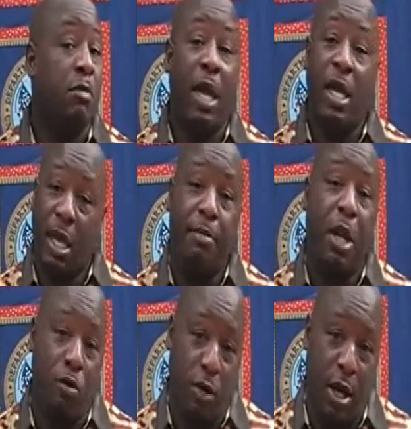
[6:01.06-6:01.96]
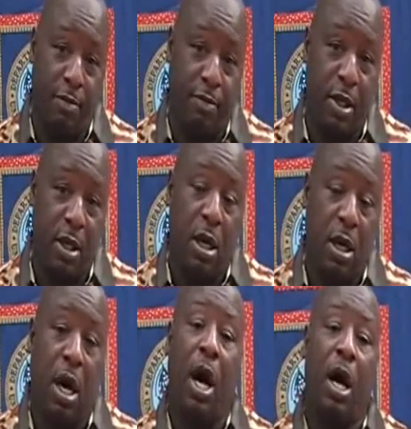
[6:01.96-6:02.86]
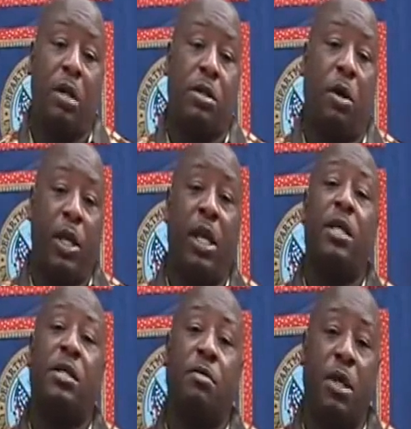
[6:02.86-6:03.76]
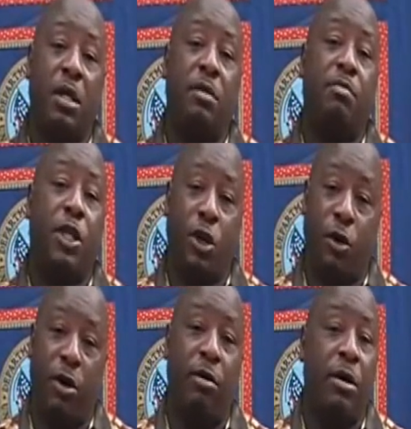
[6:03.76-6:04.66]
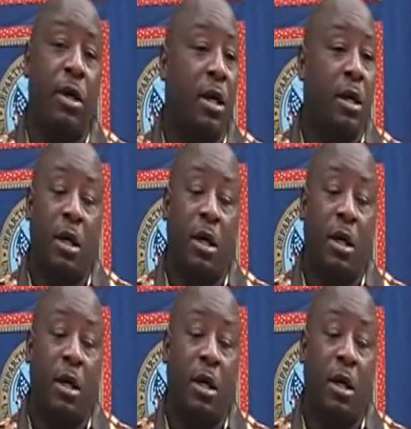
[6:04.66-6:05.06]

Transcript: You may get blown up. So we need some good material